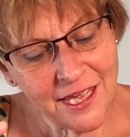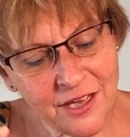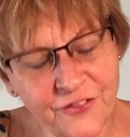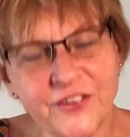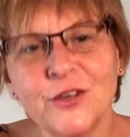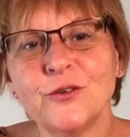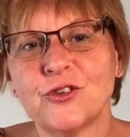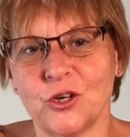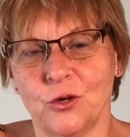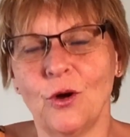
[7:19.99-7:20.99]
If you
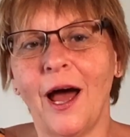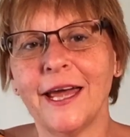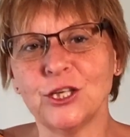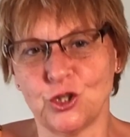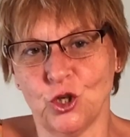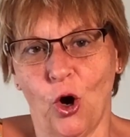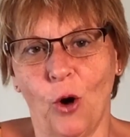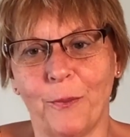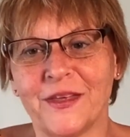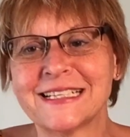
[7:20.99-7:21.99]
do a
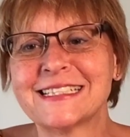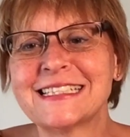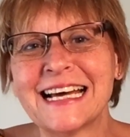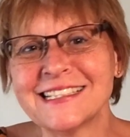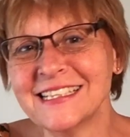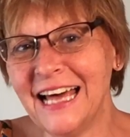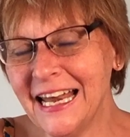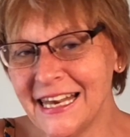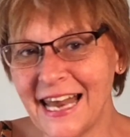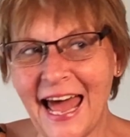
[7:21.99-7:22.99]
job that doesn't
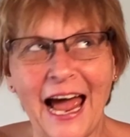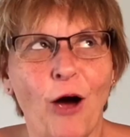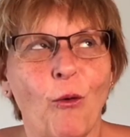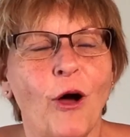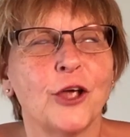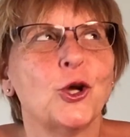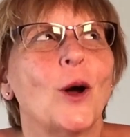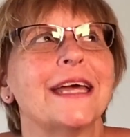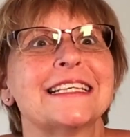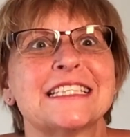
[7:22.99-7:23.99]
allow your
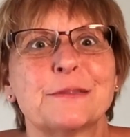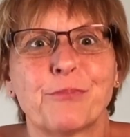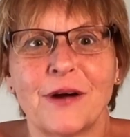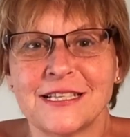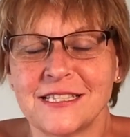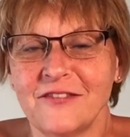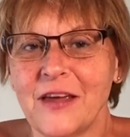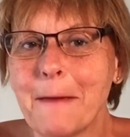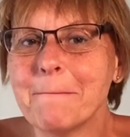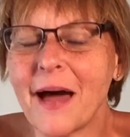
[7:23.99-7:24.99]
expressive,
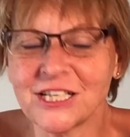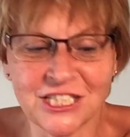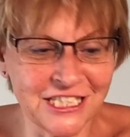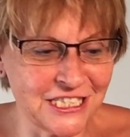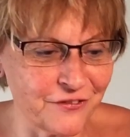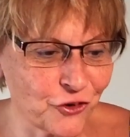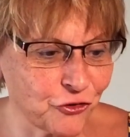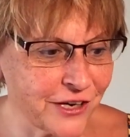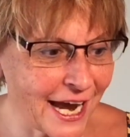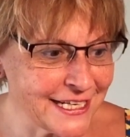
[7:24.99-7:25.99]
imaginative,
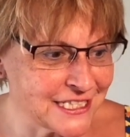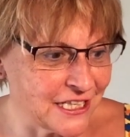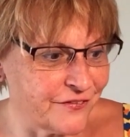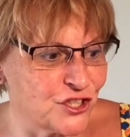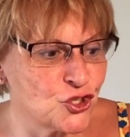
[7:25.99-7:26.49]
creative,